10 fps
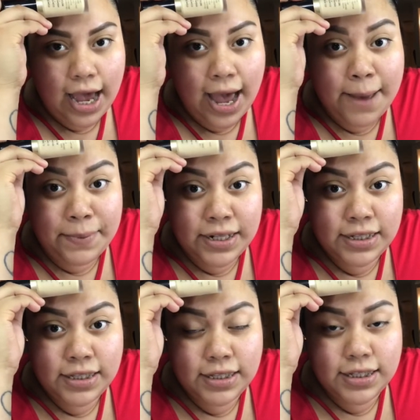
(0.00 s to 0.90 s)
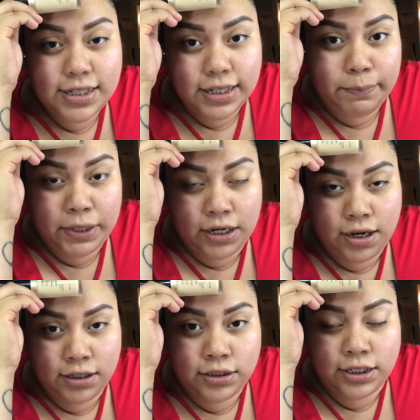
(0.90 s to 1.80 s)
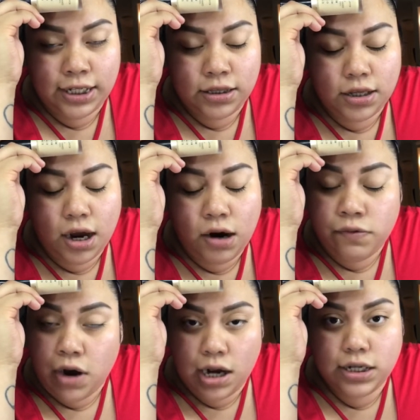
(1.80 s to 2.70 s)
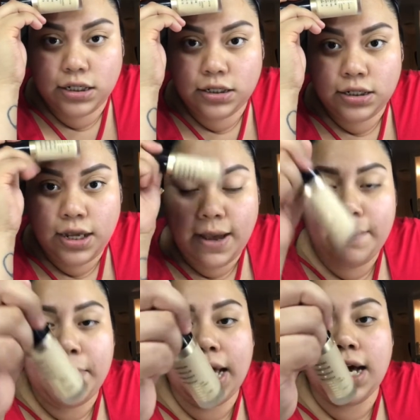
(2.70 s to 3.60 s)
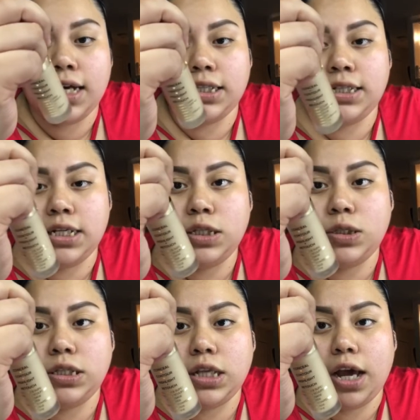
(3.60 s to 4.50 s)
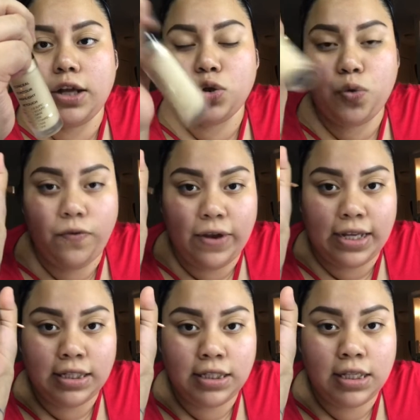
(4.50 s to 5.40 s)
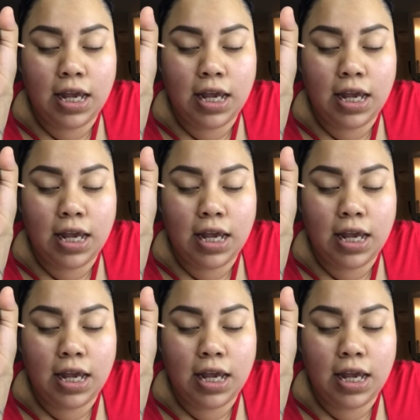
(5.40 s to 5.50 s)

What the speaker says: I've been sleeping underneath a rock because this Too Faced